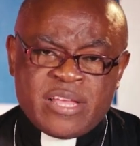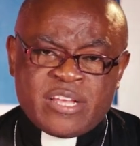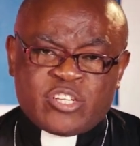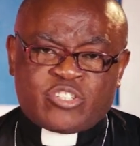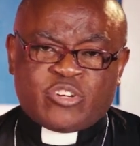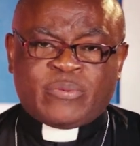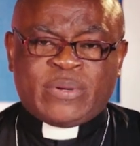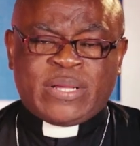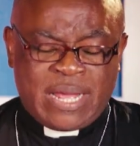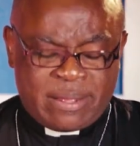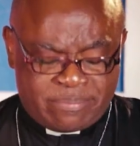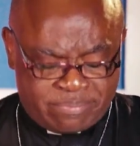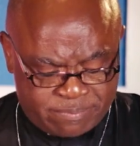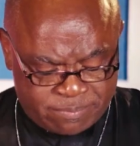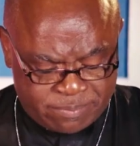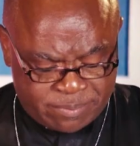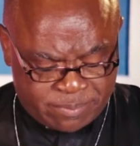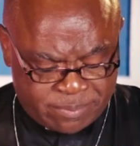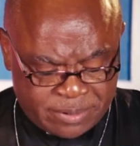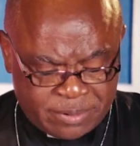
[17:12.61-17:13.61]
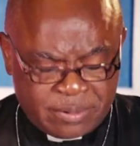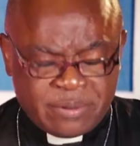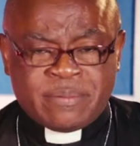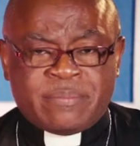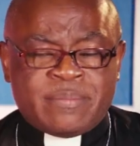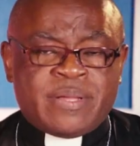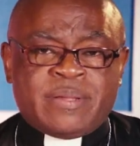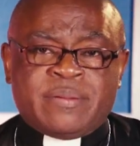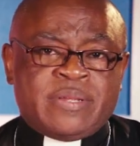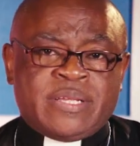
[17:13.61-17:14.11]
So whether
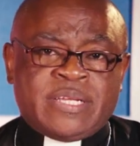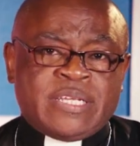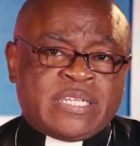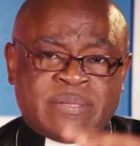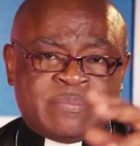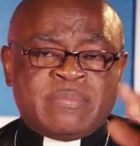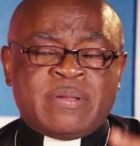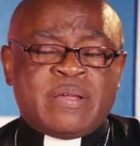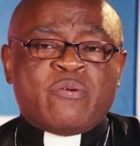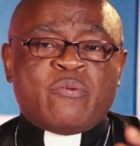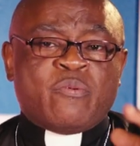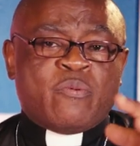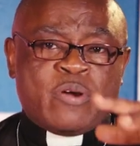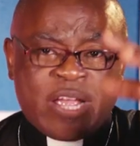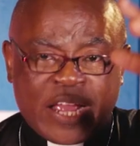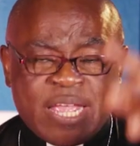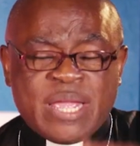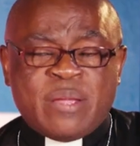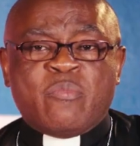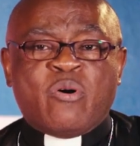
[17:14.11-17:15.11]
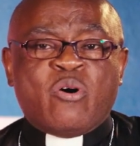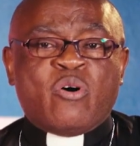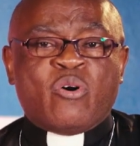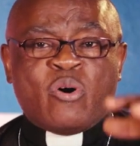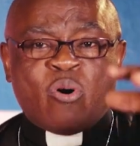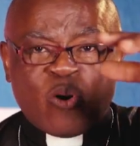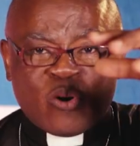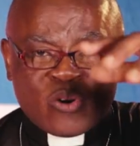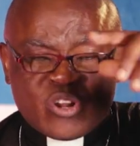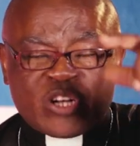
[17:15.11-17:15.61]
him
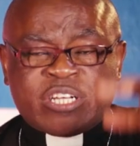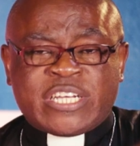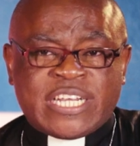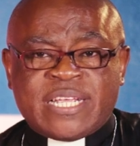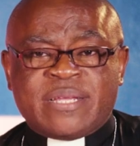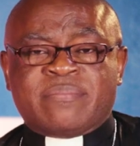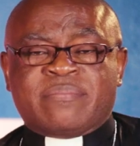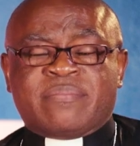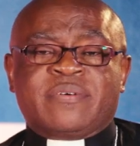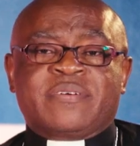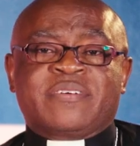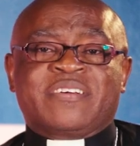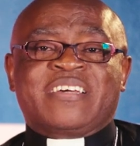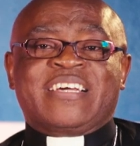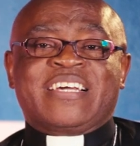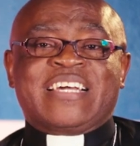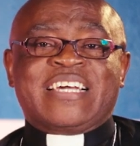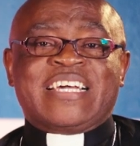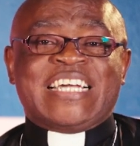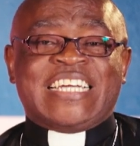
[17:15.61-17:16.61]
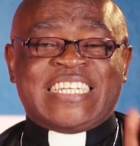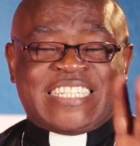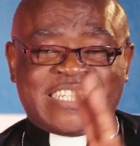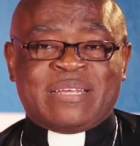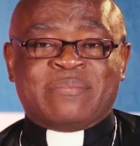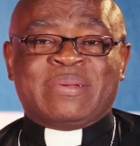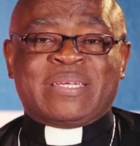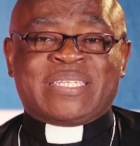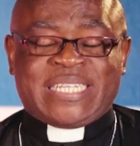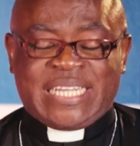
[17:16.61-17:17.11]
or not him, it's
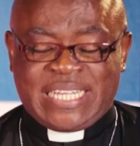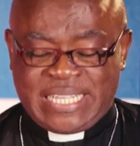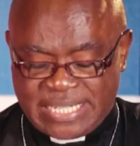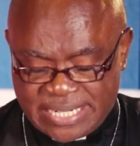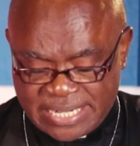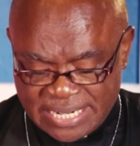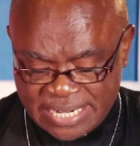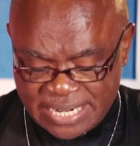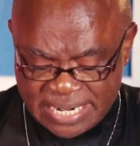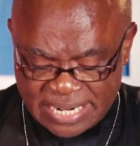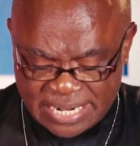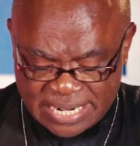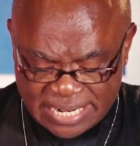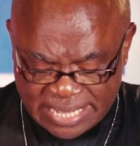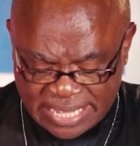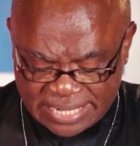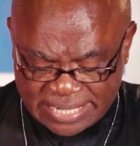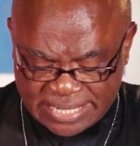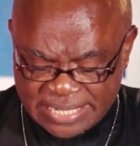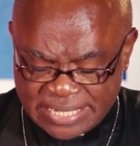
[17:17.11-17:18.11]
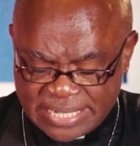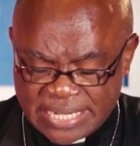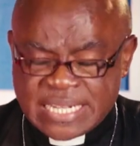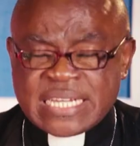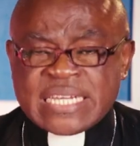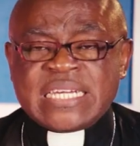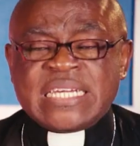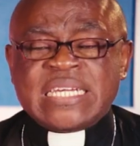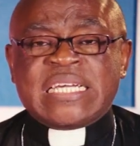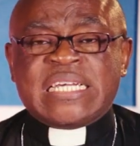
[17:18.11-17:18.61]
a message that
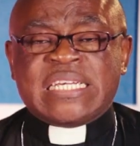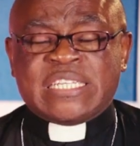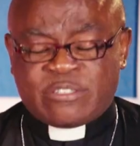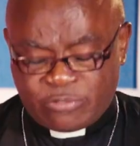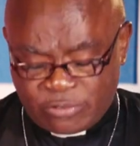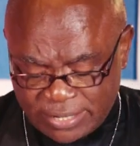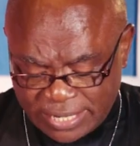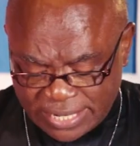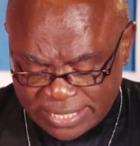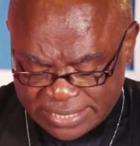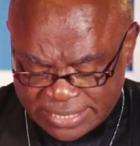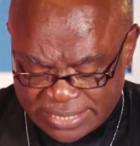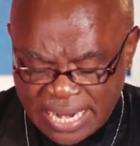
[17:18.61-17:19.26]
is for us.